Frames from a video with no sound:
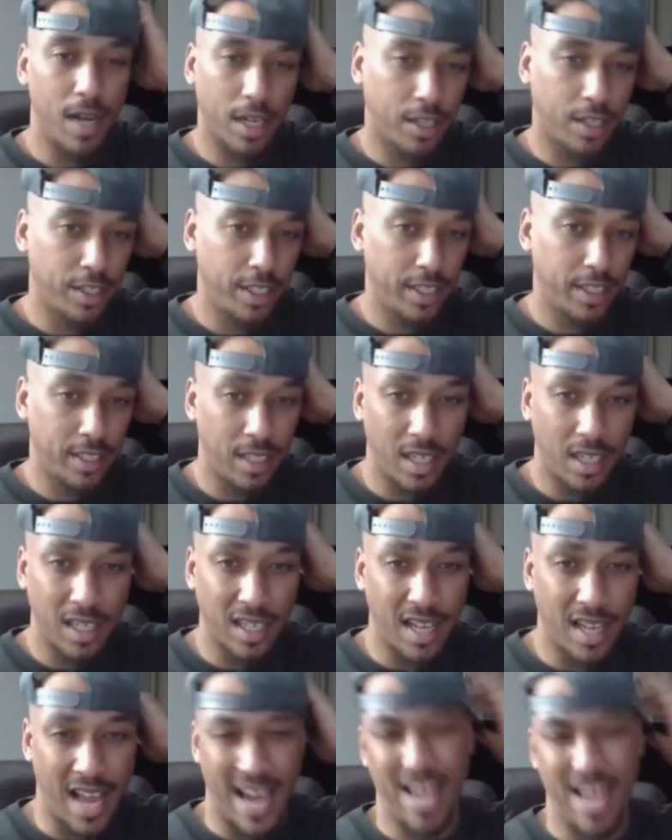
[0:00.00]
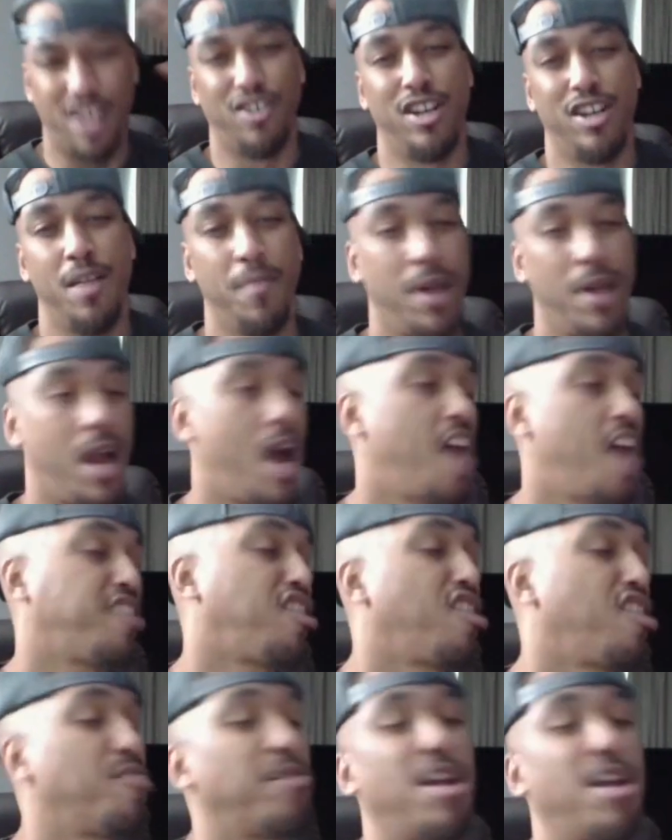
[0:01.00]
I couldn't hate on them. Like, I
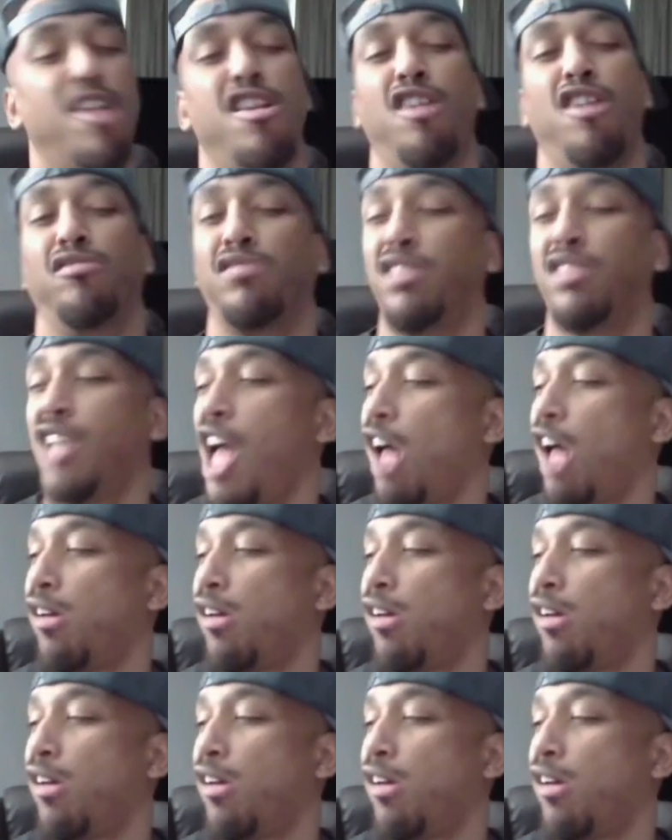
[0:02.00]
told them I'm gonna lose.